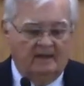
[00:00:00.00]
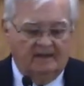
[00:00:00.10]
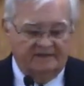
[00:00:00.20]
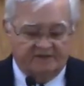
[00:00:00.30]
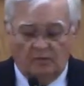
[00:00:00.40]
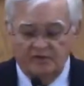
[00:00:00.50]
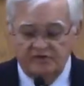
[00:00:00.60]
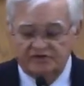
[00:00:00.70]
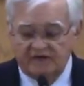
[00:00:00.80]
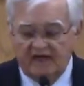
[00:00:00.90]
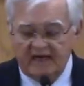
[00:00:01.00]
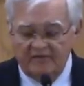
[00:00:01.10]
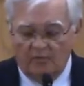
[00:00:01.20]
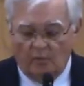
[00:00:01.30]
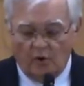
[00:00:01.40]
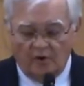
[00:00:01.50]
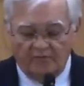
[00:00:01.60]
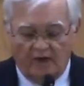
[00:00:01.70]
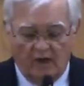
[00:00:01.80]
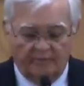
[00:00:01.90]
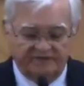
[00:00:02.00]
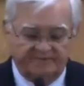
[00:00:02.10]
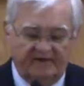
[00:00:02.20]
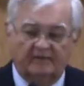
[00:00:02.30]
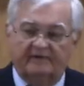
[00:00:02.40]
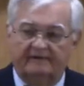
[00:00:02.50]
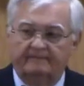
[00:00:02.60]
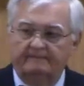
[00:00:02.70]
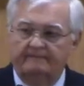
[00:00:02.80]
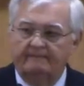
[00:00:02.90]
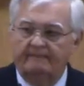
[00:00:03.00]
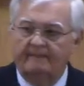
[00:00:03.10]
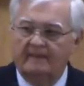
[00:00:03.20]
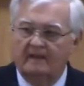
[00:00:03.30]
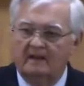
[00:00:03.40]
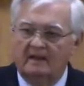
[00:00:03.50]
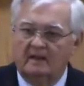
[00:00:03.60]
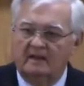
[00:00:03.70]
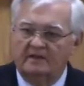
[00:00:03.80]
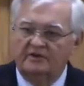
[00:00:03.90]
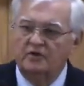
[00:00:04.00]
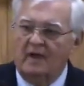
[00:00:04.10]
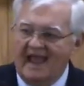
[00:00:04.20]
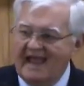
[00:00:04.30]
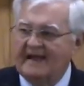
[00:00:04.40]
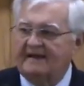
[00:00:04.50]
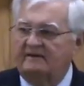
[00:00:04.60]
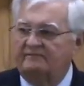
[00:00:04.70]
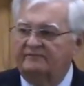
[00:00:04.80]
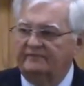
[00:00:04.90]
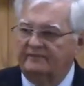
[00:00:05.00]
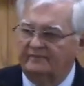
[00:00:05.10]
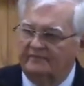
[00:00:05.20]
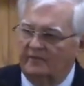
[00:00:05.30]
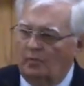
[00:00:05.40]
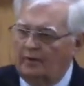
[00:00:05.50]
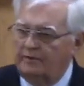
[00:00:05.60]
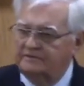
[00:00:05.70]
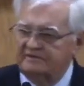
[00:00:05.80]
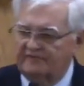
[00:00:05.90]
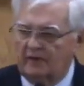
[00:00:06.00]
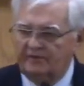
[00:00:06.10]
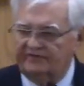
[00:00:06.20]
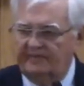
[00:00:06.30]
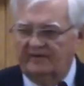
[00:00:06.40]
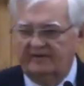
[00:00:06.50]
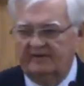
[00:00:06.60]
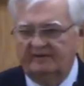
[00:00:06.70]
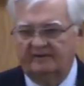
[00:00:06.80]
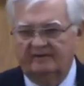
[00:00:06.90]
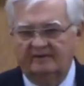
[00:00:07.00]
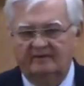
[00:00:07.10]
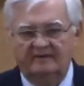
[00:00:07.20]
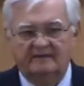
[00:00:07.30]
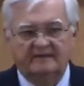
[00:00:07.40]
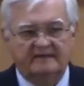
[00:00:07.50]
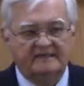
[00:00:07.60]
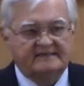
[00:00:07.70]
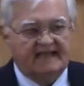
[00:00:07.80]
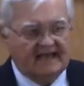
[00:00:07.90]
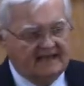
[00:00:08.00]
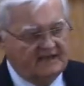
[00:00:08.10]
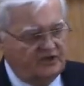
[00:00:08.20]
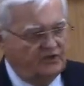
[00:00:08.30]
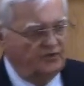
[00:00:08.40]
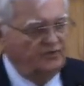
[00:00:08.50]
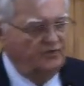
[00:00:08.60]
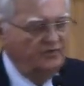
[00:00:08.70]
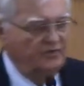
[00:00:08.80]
So when you study the work of the Holy Spirit, you have the words of the Holy Spirit telling you